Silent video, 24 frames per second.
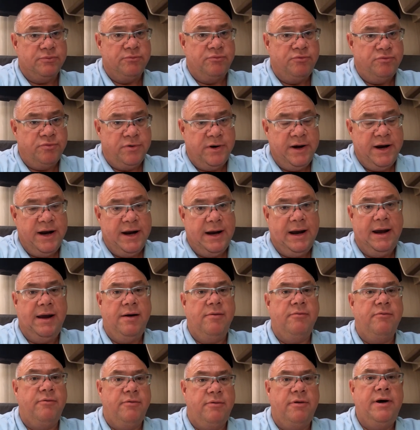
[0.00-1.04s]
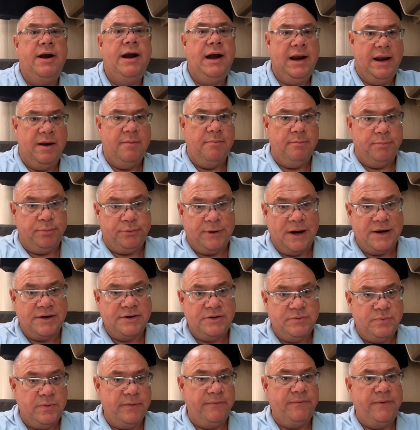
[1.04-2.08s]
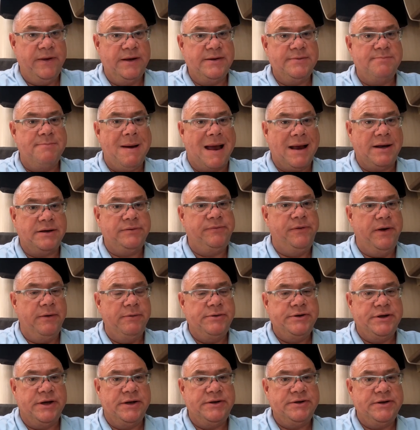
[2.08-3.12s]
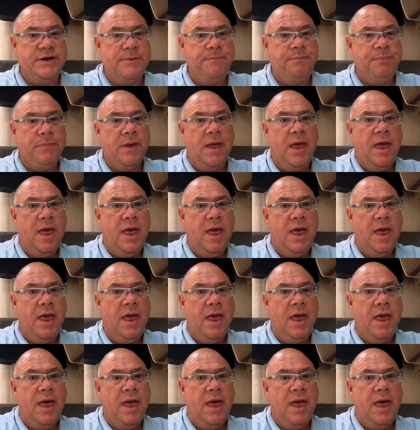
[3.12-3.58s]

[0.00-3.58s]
really impressed with this Maxview system.